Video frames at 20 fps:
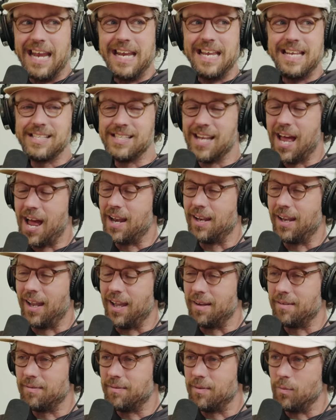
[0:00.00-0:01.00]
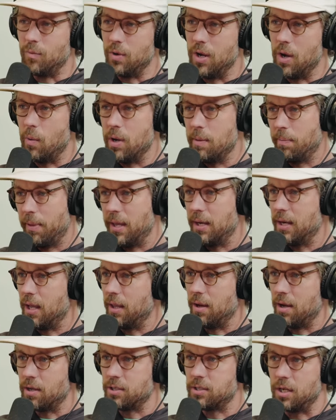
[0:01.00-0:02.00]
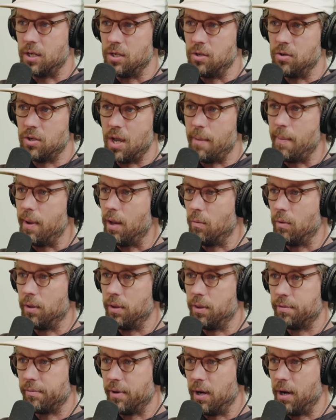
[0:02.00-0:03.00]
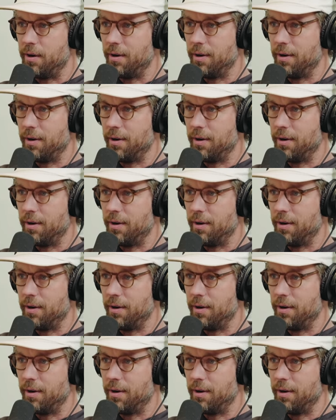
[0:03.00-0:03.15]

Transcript: And he's not like we we played together yesterday. You came in with three